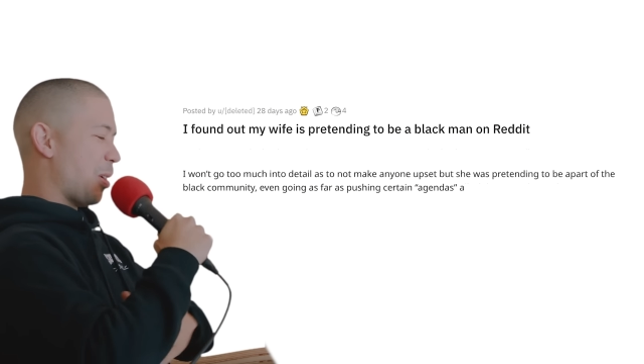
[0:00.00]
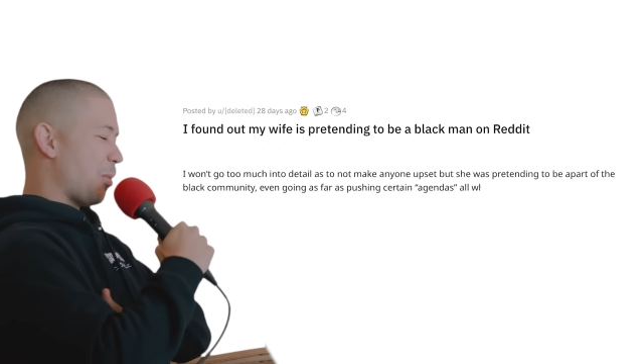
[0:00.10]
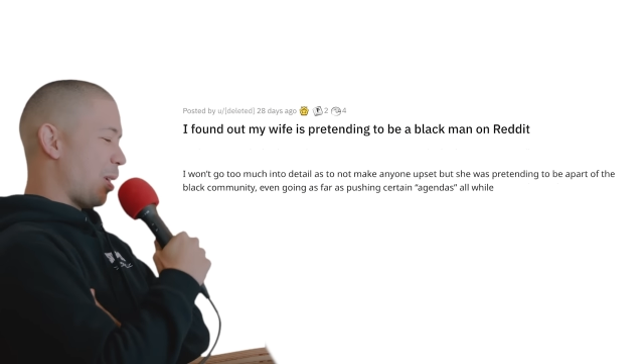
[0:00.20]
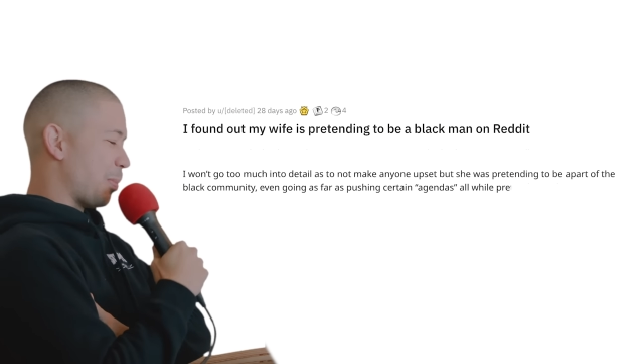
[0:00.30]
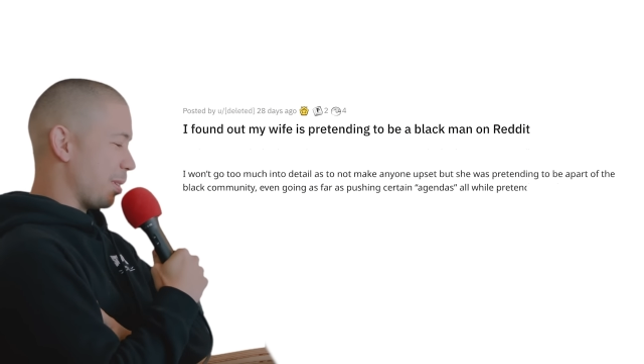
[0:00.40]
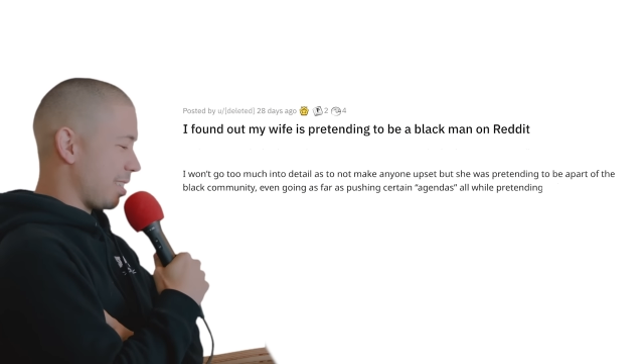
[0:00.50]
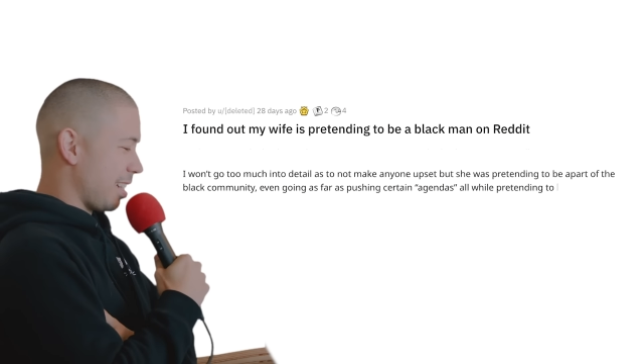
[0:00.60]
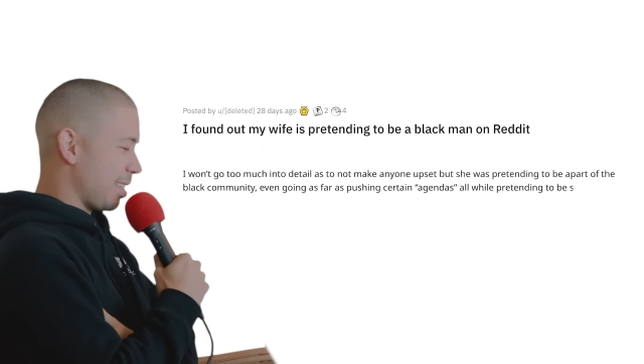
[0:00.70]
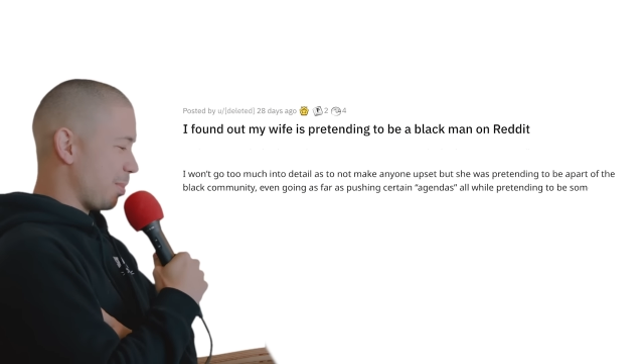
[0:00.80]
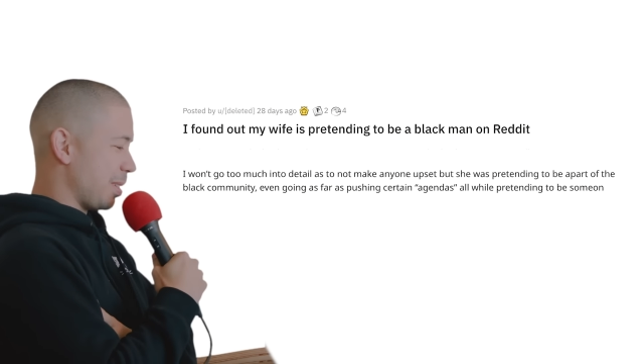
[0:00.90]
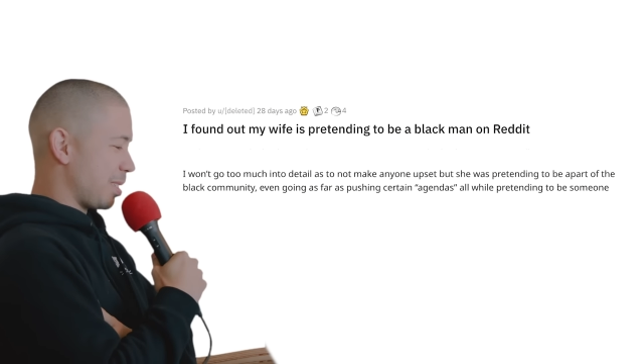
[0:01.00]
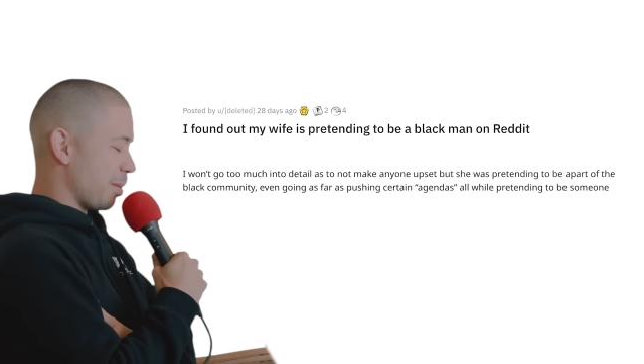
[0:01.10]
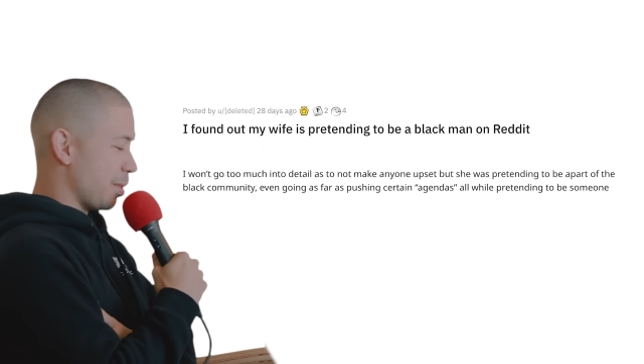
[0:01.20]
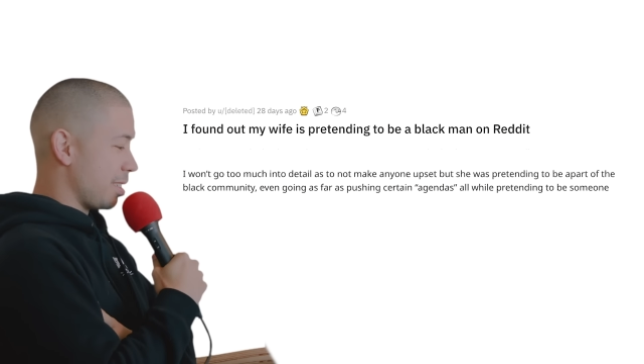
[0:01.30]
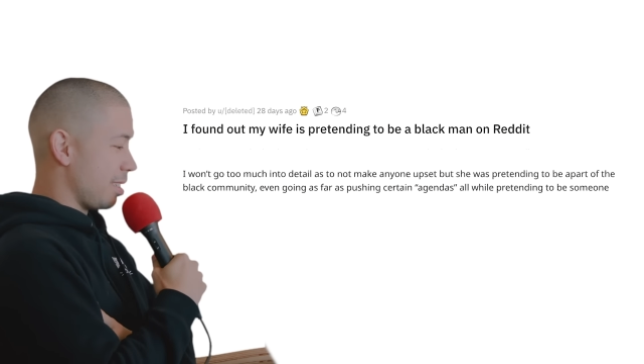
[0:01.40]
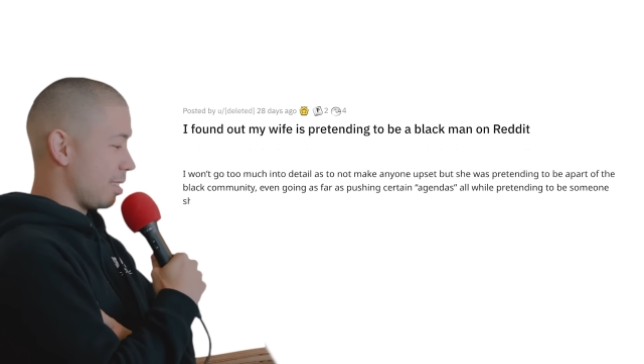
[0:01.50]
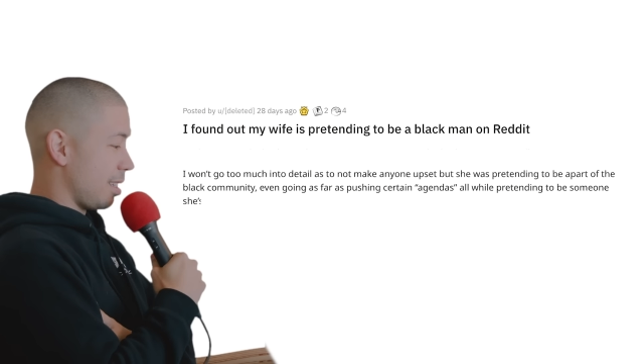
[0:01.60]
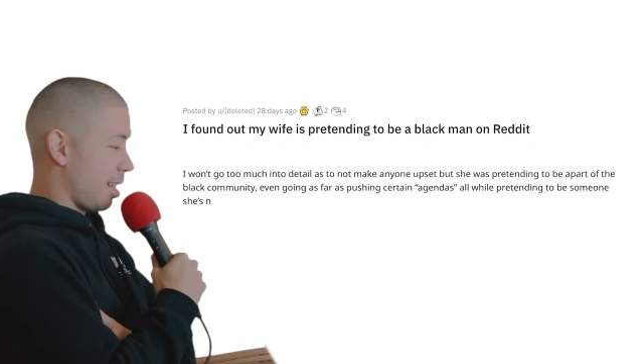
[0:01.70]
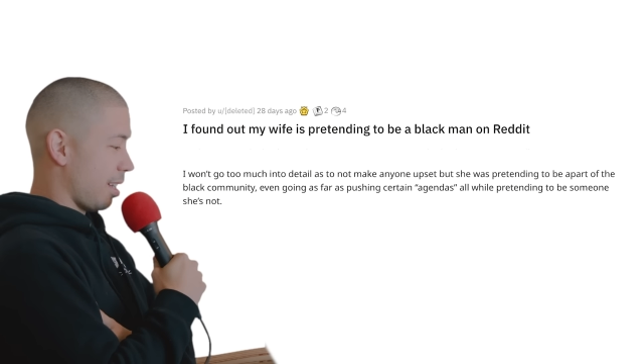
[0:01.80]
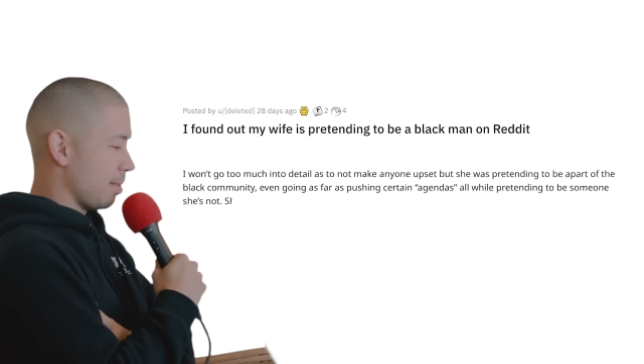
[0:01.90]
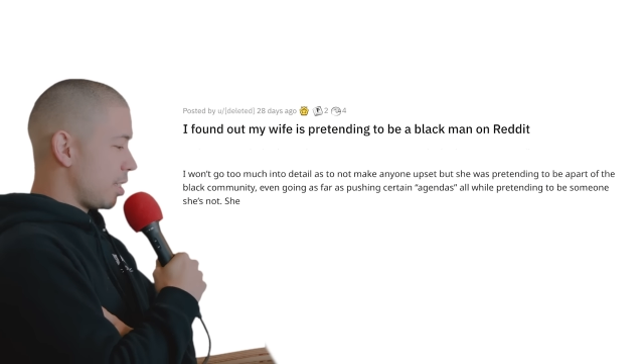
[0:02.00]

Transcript: all while pretending to be someone she's not.